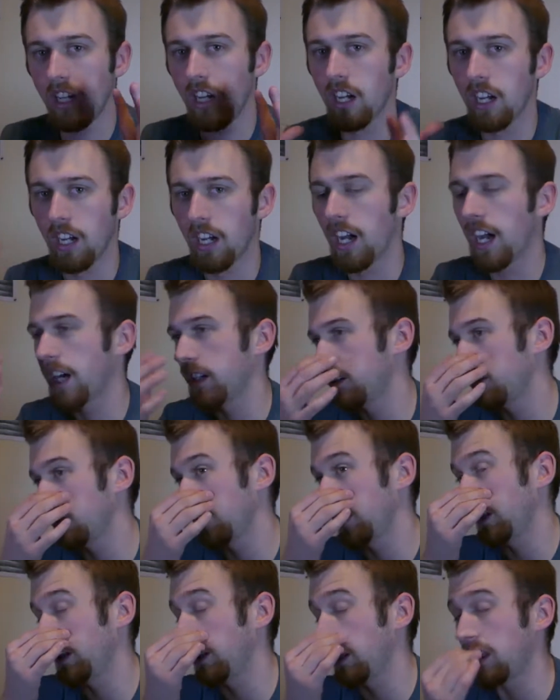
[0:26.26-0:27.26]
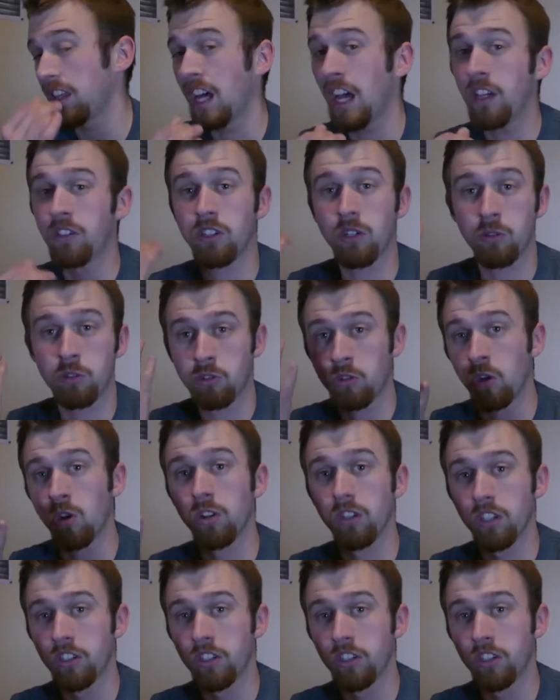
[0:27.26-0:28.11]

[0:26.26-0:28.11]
uh, the, as I was told,